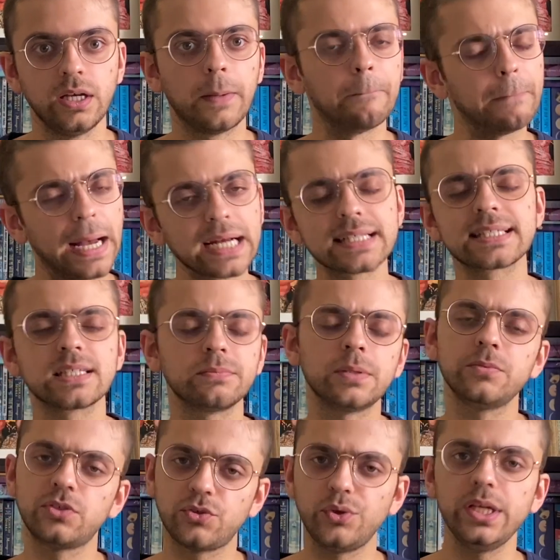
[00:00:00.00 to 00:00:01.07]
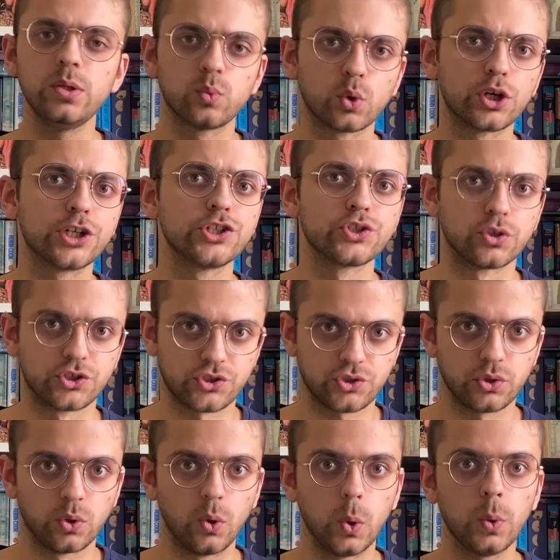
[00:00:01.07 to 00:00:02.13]
Maximum 3 words or
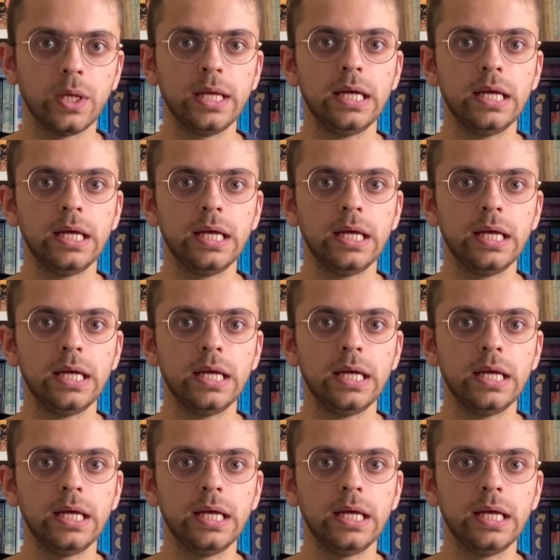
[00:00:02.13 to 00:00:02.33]
so.